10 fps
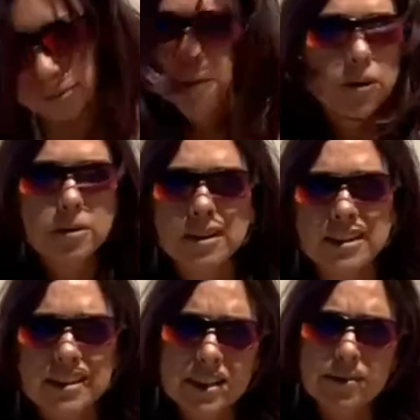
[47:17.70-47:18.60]
come forward
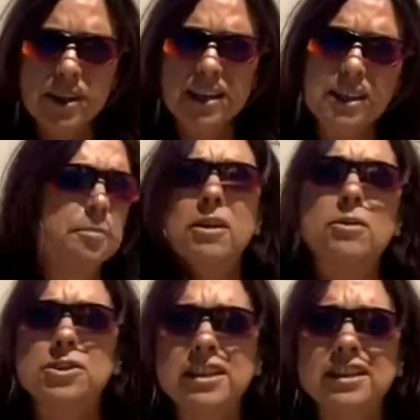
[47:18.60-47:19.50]
into Sphinx
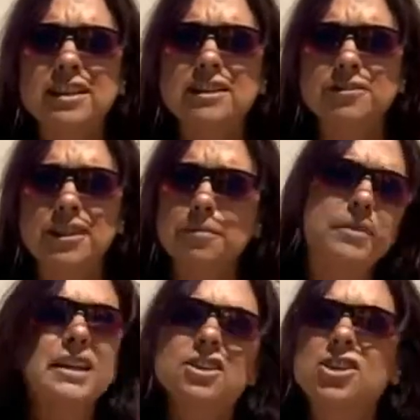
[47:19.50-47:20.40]
pose. You're going to lift up
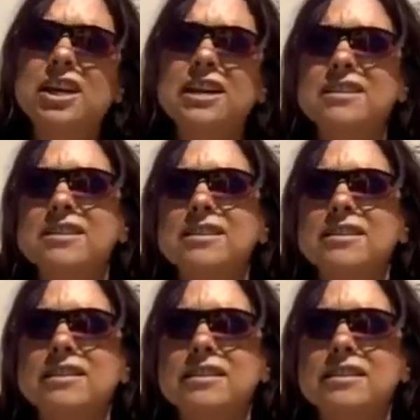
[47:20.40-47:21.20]
that chest.